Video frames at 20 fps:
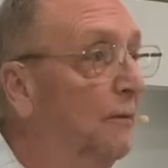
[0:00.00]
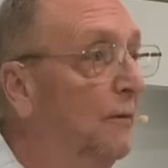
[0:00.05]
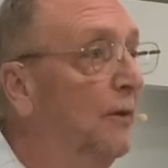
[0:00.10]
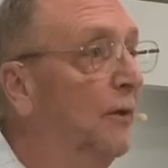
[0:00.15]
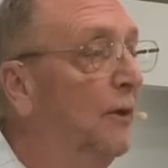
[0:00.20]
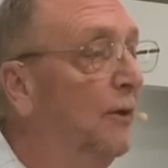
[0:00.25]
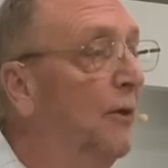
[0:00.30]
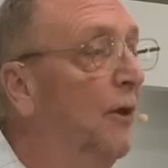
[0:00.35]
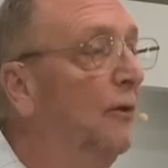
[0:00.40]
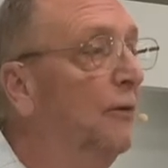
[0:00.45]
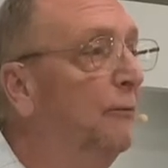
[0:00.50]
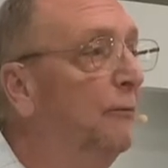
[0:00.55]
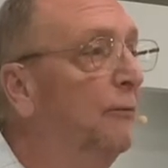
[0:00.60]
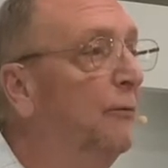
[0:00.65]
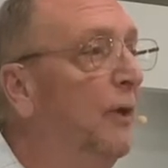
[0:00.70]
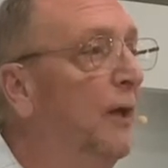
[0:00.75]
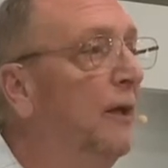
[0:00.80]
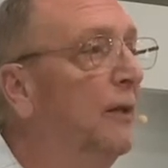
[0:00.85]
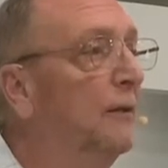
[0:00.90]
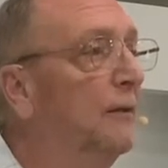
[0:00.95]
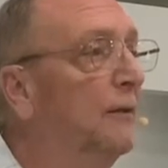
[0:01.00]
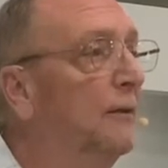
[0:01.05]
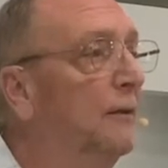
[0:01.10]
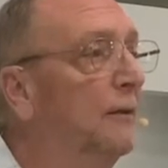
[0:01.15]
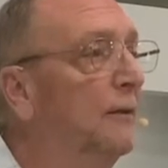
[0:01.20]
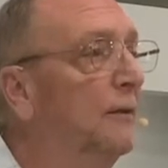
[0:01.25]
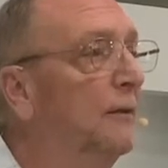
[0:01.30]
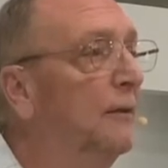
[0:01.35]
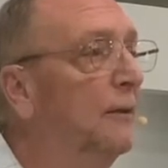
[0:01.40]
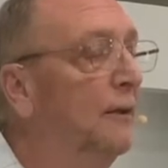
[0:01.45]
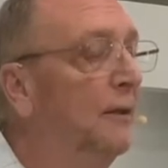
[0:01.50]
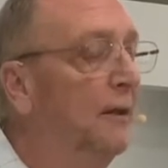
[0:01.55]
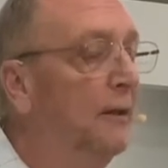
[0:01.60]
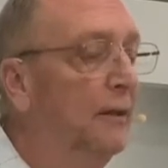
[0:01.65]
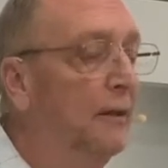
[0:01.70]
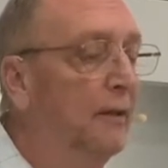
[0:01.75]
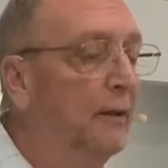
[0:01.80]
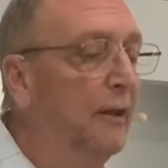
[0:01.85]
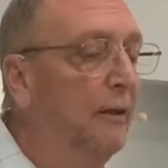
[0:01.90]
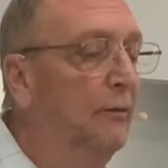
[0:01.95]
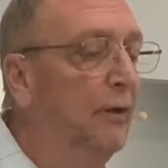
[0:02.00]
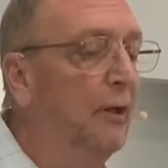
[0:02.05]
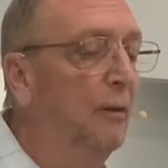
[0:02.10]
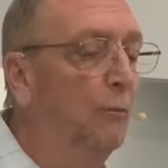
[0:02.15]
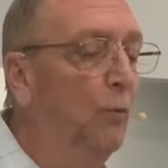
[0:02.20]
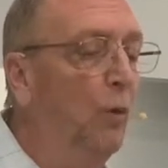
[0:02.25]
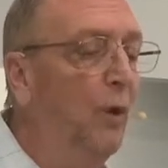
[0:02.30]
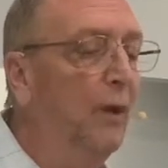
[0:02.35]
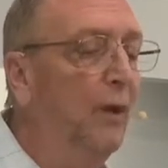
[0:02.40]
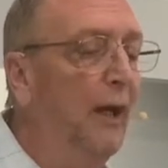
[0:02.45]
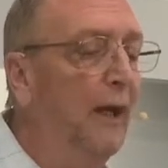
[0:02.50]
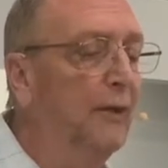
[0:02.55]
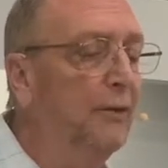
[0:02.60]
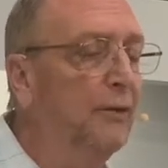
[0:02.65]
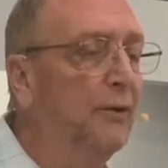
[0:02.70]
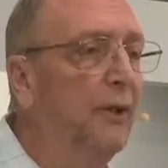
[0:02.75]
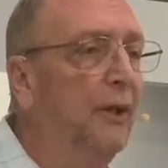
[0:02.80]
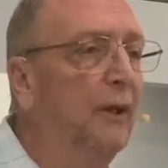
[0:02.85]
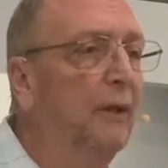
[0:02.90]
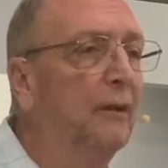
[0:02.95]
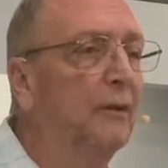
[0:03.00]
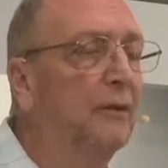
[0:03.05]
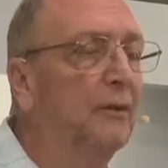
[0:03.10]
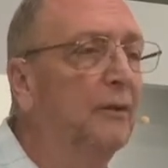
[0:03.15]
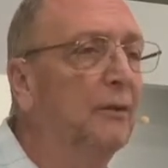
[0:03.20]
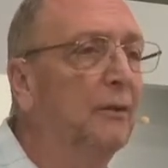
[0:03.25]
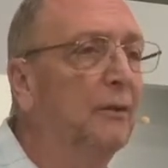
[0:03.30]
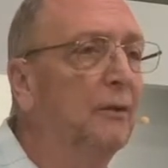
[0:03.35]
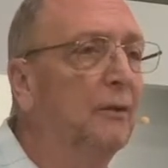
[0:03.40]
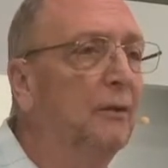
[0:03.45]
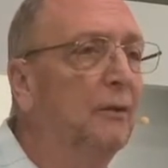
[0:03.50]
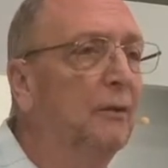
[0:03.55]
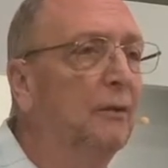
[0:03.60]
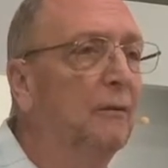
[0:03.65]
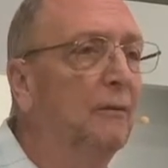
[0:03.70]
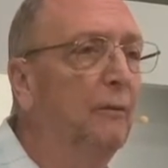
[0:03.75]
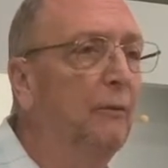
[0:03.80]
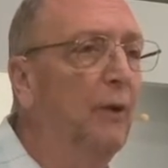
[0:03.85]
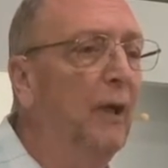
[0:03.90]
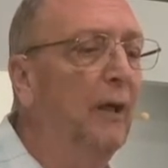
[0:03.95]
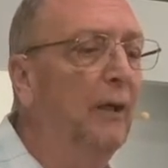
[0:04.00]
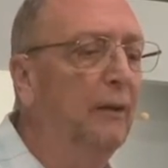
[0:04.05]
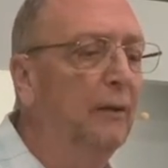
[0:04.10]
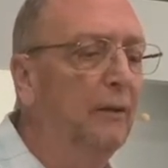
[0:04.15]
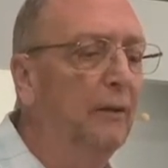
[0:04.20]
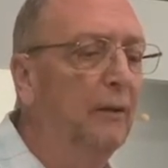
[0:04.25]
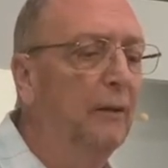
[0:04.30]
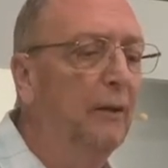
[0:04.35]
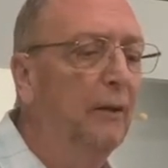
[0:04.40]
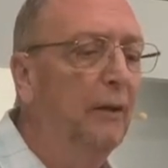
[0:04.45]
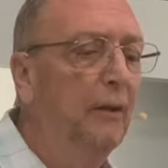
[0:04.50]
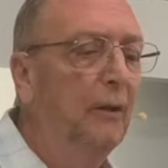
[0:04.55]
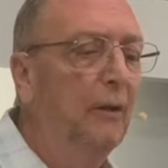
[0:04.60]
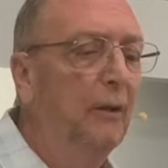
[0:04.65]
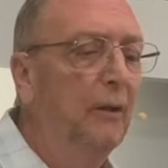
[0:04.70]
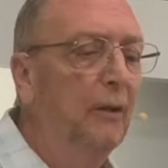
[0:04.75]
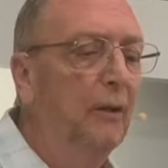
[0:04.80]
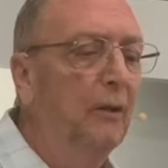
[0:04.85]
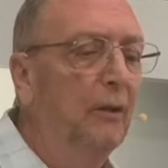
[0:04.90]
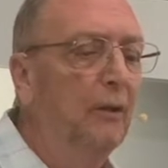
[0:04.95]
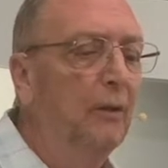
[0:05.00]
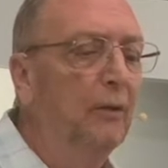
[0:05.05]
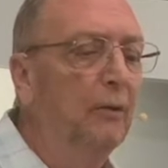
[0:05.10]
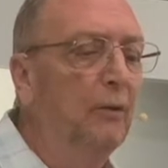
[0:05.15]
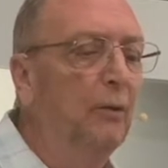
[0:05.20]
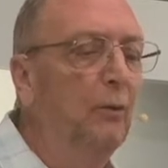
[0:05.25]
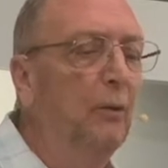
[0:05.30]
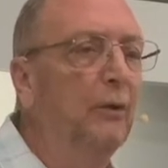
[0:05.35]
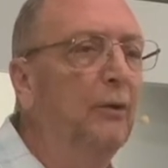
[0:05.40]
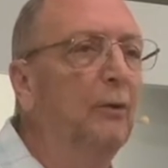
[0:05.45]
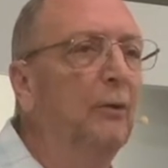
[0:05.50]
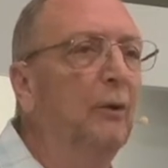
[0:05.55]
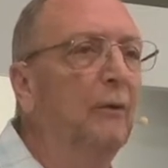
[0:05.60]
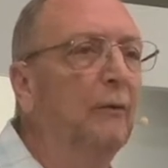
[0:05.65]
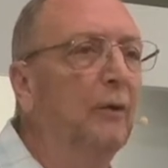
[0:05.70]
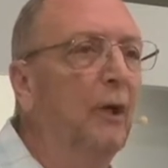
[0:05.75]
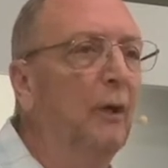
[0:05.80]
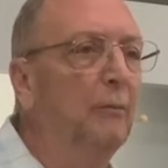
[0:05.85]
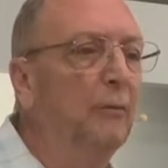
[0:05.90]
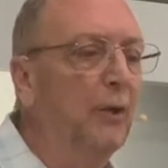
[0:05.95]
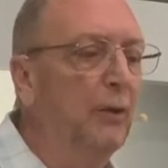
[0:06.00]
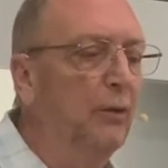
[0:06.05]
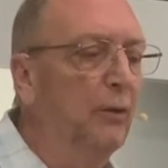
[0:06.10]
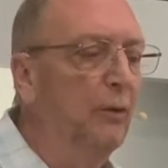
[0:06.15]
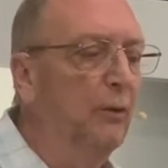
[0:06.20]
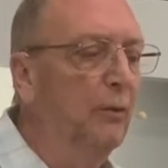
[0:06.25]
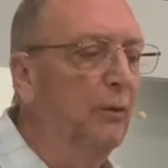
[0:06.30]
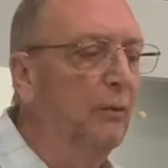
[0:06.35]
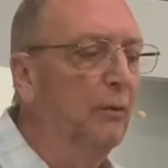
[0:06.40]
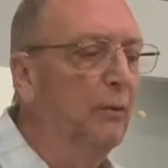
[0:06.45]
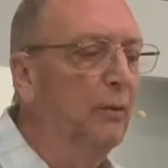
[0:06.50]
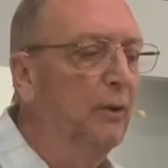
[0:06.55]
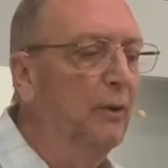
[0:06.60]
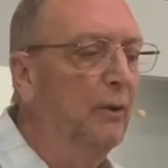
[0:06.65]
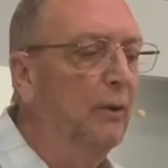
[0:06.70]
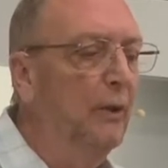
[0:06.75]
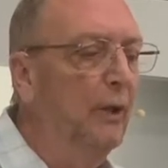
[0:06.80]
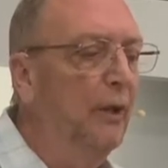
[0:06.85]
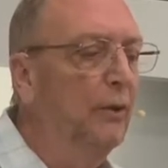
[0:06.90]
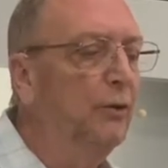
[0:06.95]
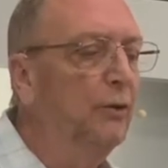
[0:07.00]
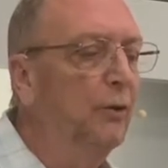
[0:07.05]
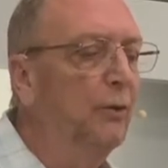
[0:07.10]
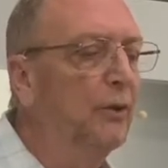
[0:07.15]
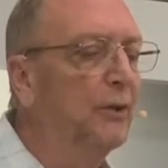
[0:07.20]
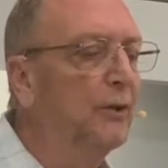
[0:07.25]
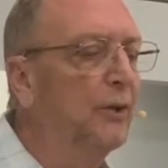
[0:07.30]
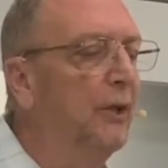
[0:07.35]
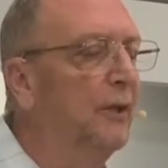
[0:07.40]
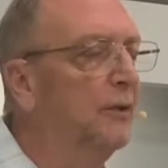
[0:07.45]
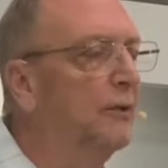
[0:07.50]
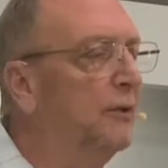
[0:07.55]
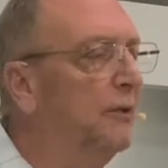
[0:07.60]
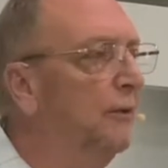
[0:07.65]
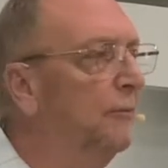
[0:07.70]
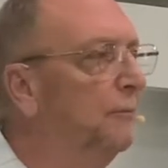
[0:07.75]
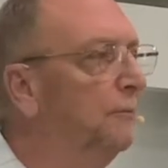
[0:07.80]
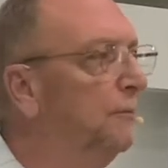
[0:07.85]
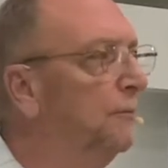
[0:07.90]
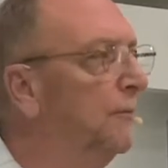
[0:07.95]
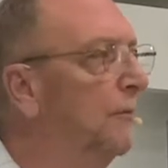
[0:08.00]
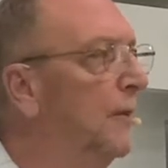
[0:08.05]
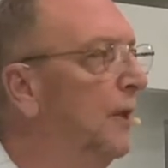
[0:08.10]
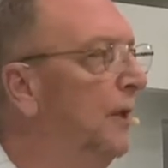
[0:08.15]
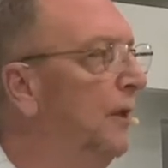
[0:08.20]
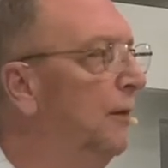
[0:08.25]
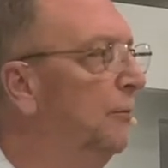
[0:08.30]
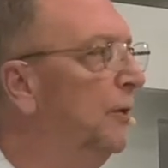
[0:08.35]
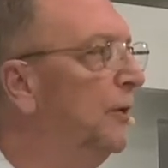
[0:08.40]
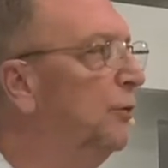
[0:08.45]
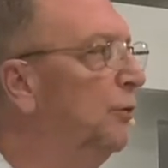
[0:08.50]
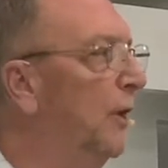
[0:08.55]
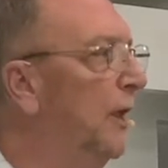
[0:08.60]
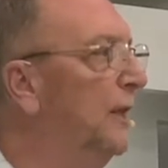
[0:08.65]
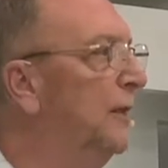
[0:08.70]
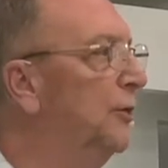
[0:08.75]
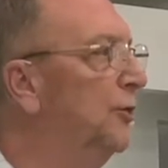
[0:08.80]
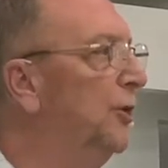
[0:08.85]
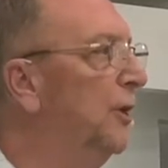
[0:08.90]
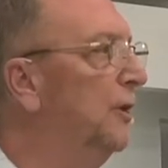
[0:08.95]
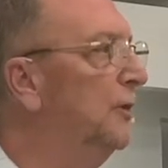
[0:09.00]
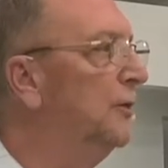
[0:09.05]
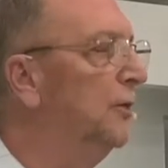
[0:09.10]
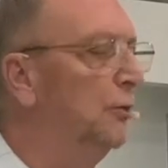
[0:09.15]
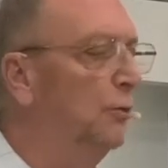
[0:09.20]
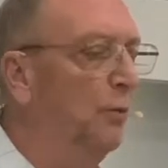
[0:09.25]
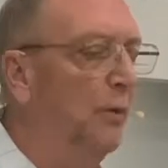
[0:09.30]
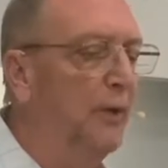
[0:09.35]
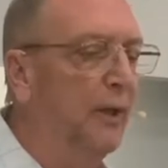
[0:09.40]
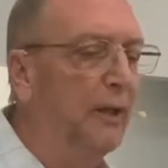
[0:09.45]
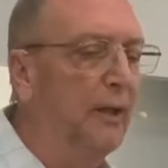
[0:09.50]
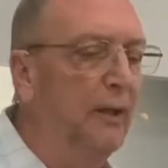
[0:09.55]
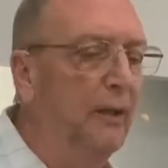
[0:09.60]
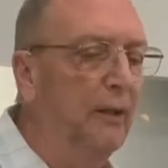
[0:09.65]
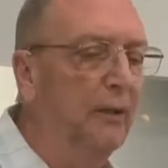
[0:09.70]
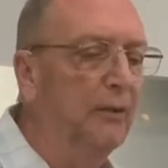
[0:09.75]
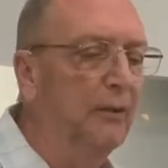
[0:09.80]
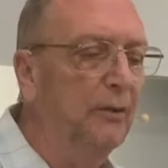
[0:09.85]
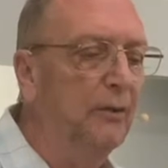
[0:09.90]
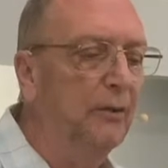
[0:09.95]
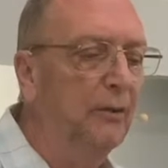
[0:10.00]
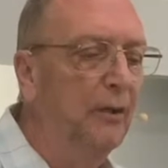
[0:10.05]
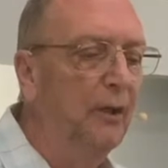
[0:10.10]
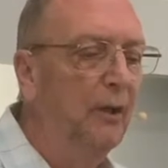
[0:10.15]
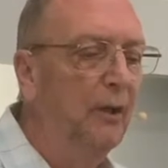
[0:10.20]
He called him friend, giving him one last chance. Friend, do what you have come to do. And Judas kissed him. He betrayed Jesus with a kiss.